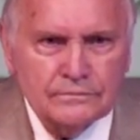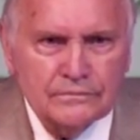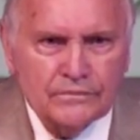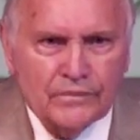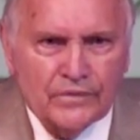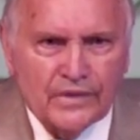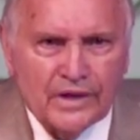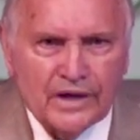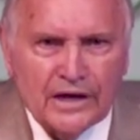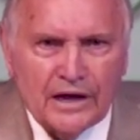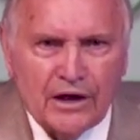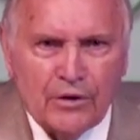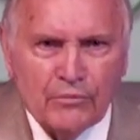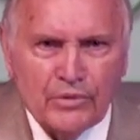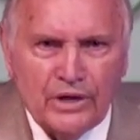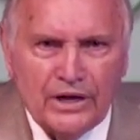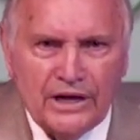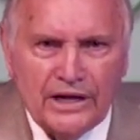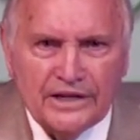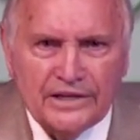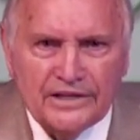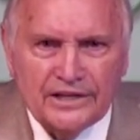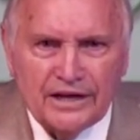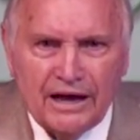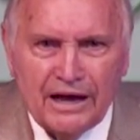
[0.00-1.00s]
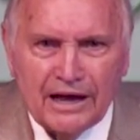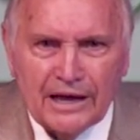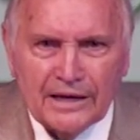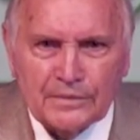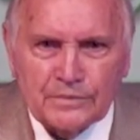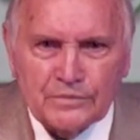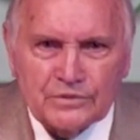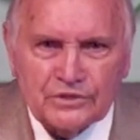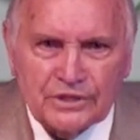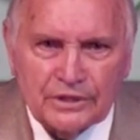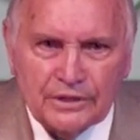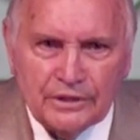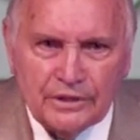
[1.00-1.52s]
Think how many
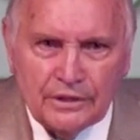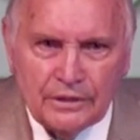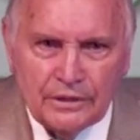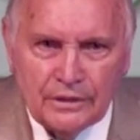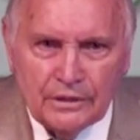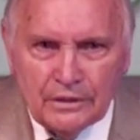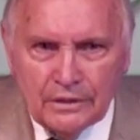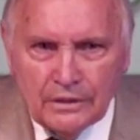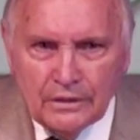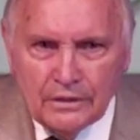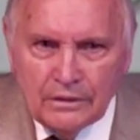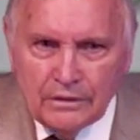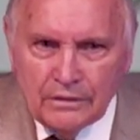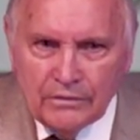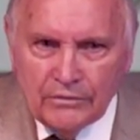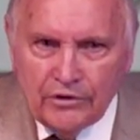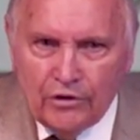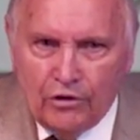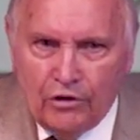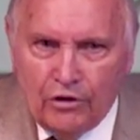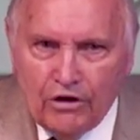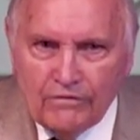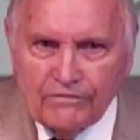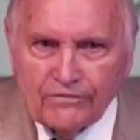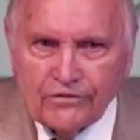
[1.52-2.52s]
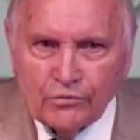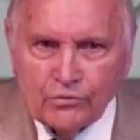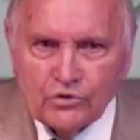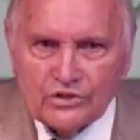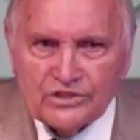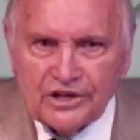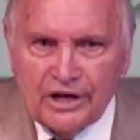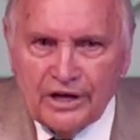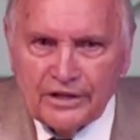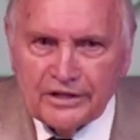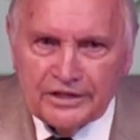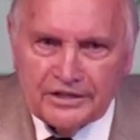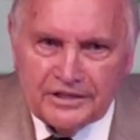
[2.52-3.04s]
times the offer was
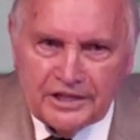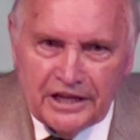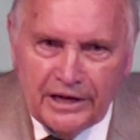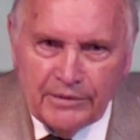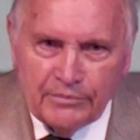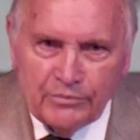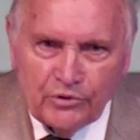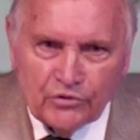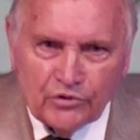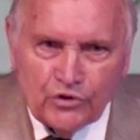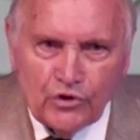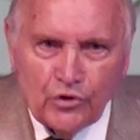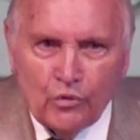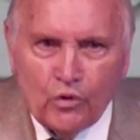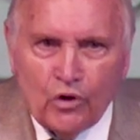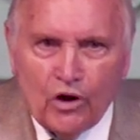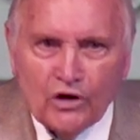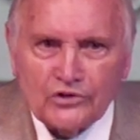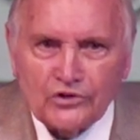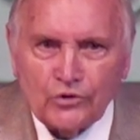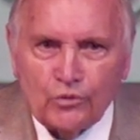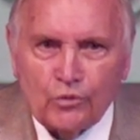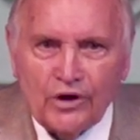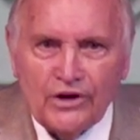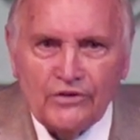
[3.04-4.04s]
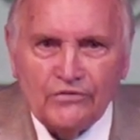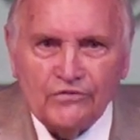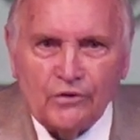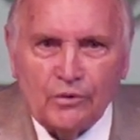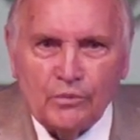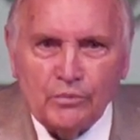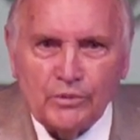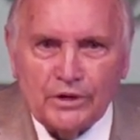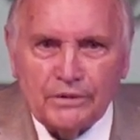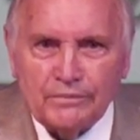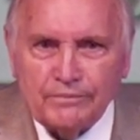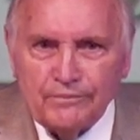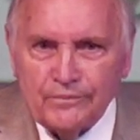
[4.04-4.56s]
on the table and you walked away
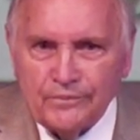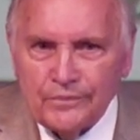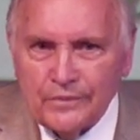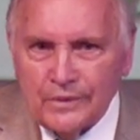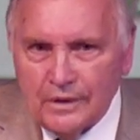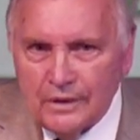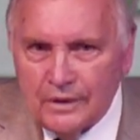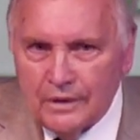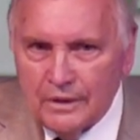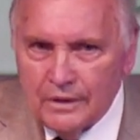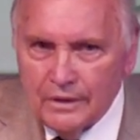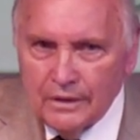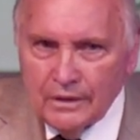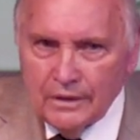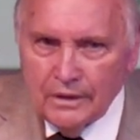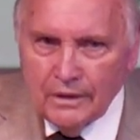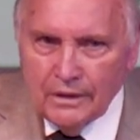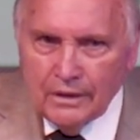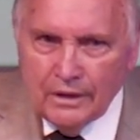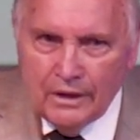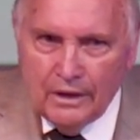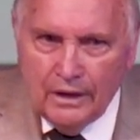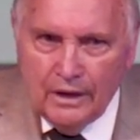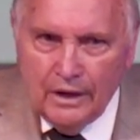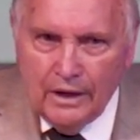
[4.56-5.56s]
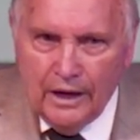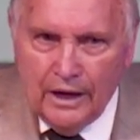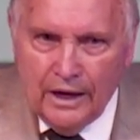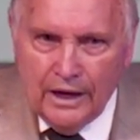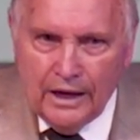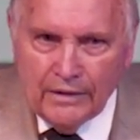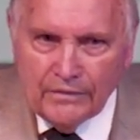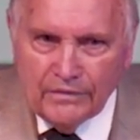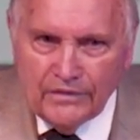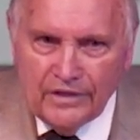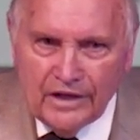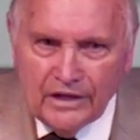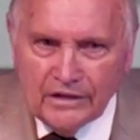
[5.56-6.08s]
from it,
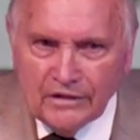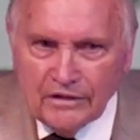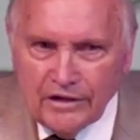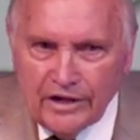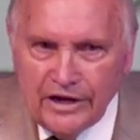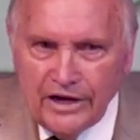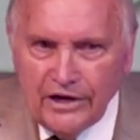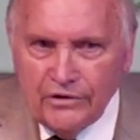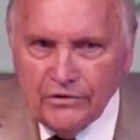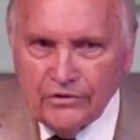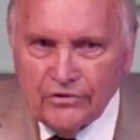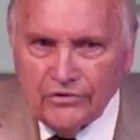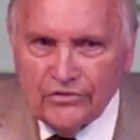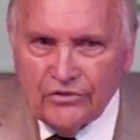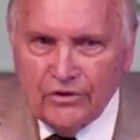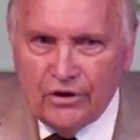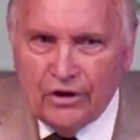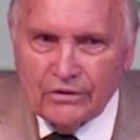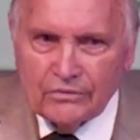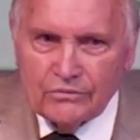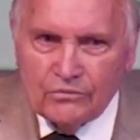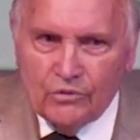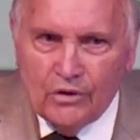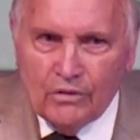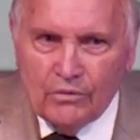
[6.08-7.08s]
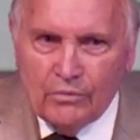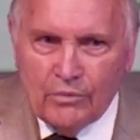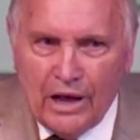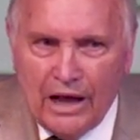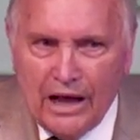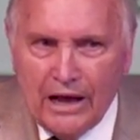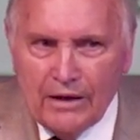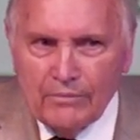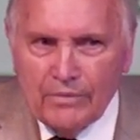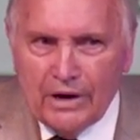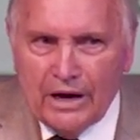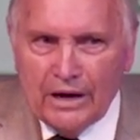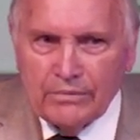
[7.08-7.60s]
and then later thought, well,
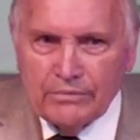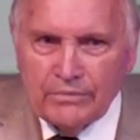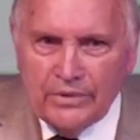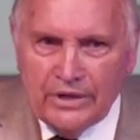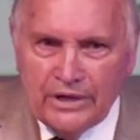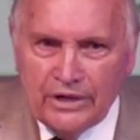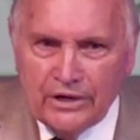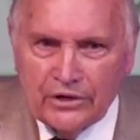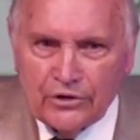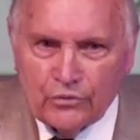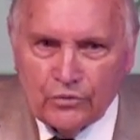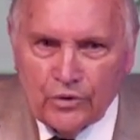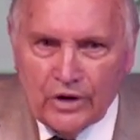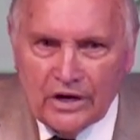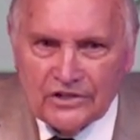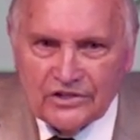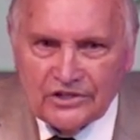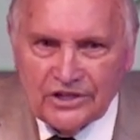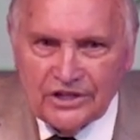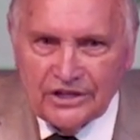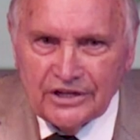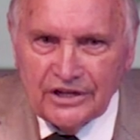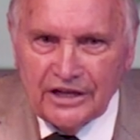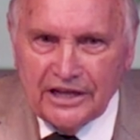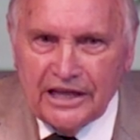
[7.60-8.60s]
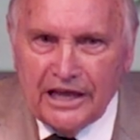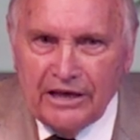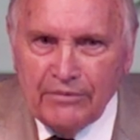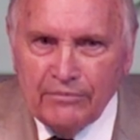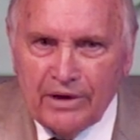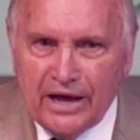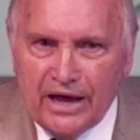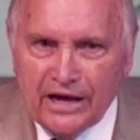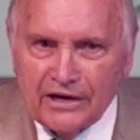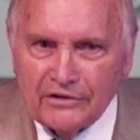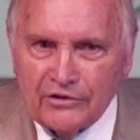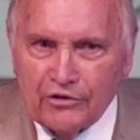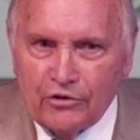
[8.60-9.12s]
I might be interested, and he came
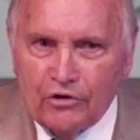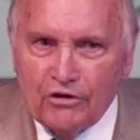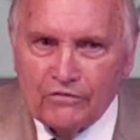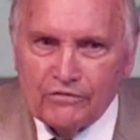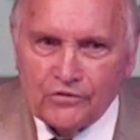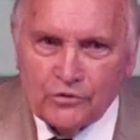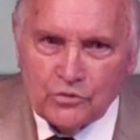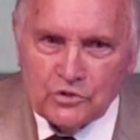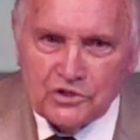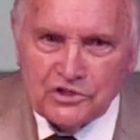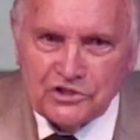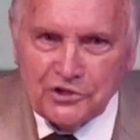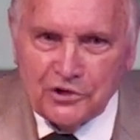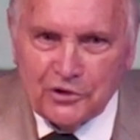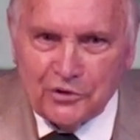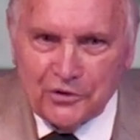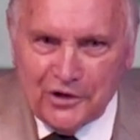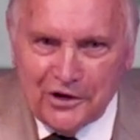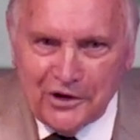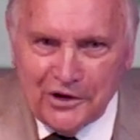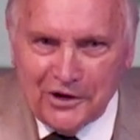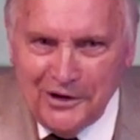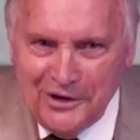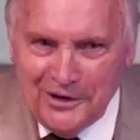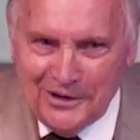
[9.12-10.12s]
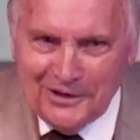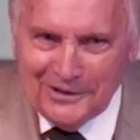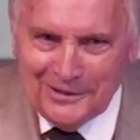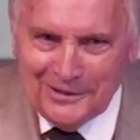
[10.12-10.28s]
back and the offer was still there.